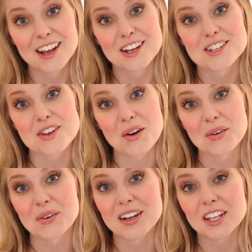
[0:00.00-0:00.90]

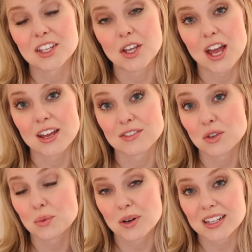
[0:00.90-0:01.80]
So
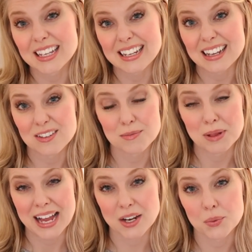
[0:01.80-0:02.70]
if
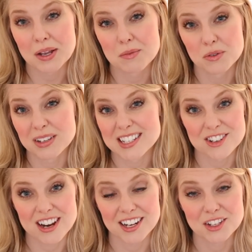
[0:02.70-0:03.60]
black and white movies you're
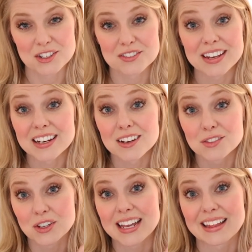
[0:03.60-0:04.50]
not a huge fan of,
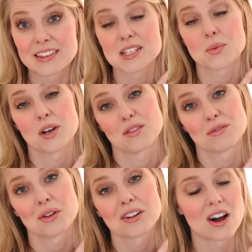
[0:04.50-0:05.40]
you can get this one in
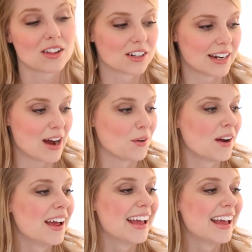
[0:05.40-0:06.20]
full color now.